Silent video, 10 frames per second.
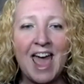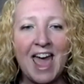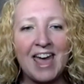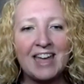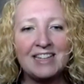
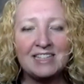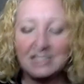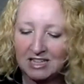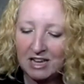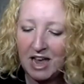
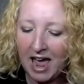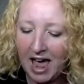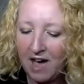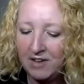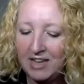and
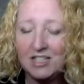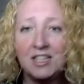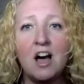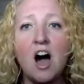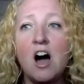have it
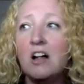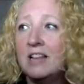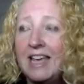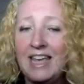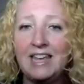
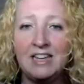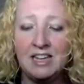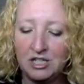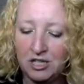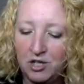all
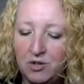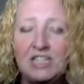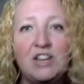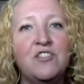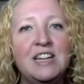into the
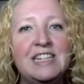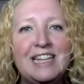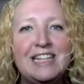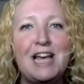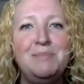different
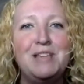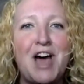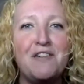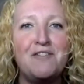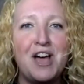types
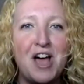of